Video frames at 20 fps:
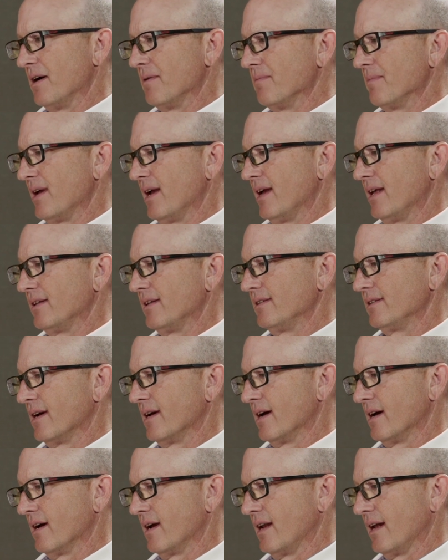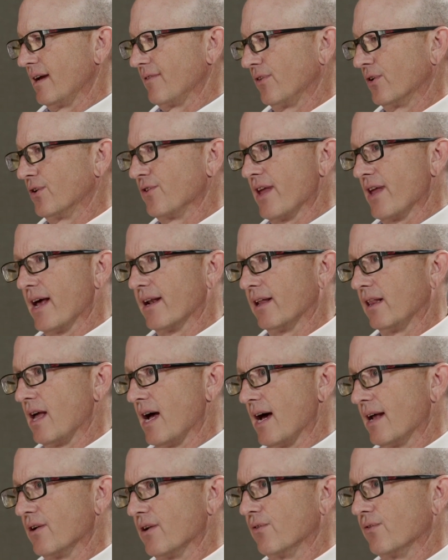And I've learned that a
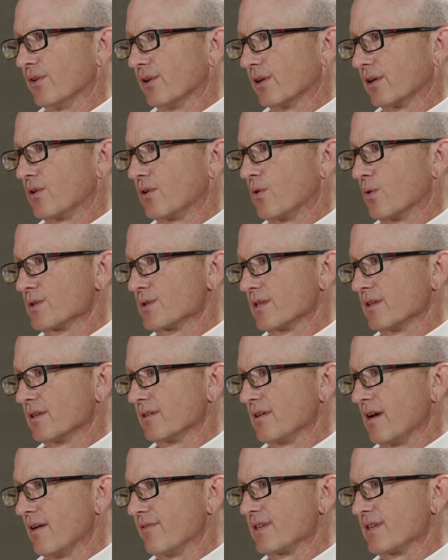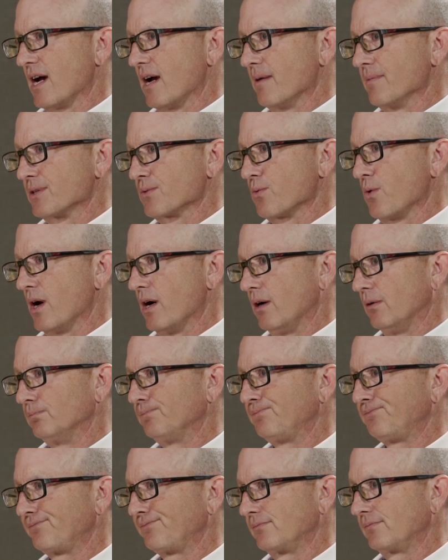lot over the course of time as well.